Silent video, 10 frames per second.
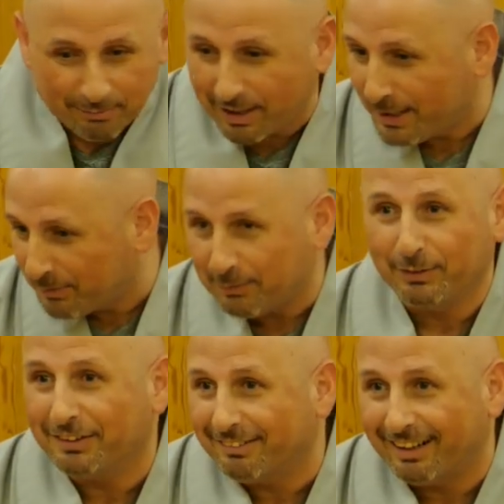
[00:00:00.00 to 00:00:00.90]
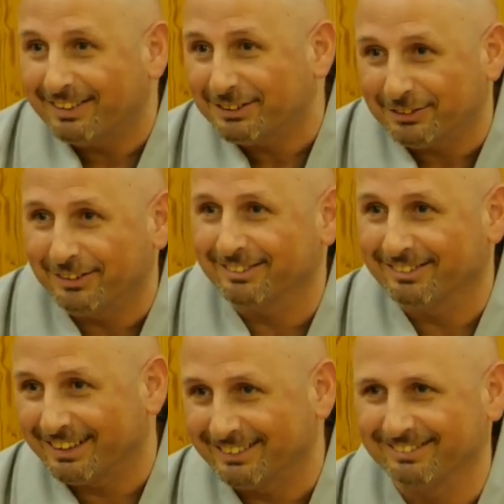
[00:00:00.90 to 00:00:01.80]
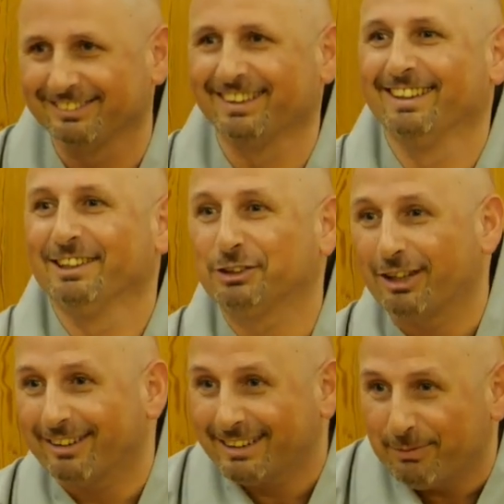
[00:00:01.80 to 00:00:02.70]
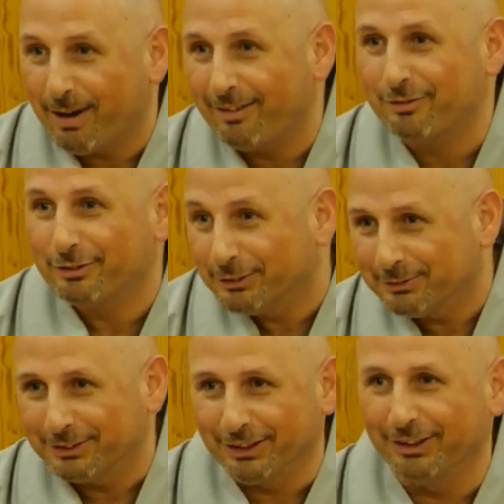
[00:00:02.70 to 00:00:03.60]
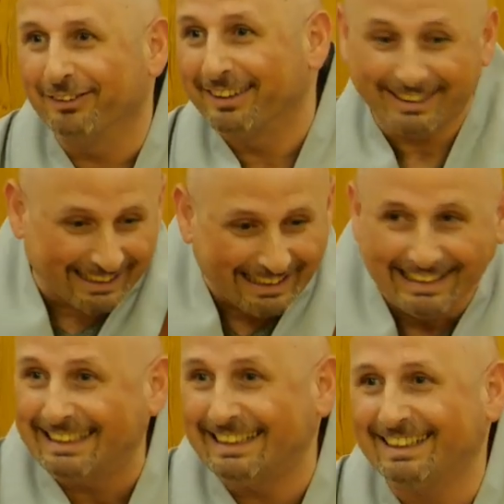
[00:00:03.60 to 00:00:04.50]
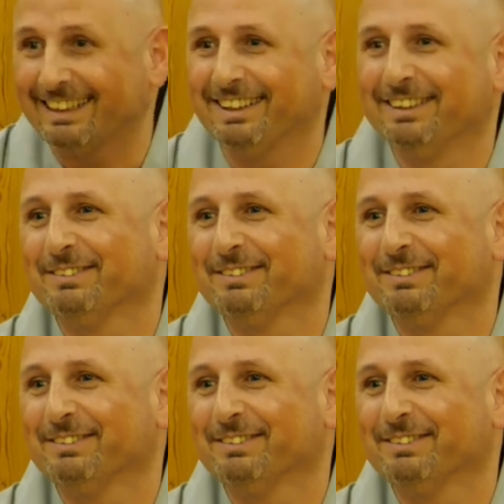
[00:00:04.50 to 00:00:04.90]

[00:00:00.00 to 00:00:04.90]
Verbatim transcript: with many people around, you know, and sharing the bathroom, you know, and cleaning,